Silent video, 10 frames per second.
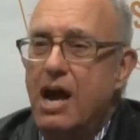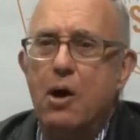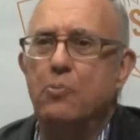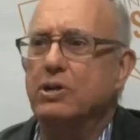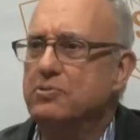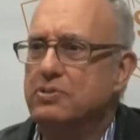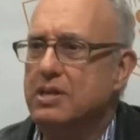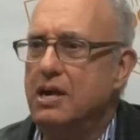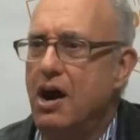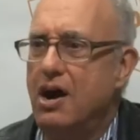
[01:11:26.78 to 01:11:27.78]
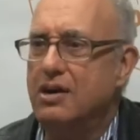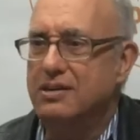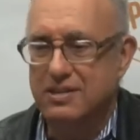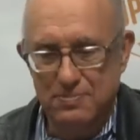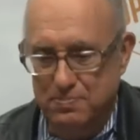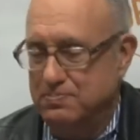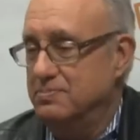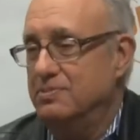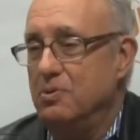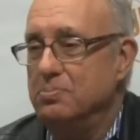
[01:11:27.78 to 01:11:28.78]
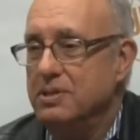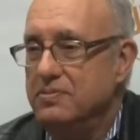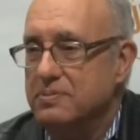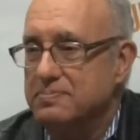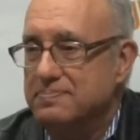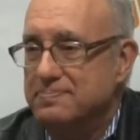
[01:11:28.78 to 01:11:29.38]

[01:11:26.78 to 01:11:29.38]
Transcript: how wonderful they are. Mm. Don't believe them.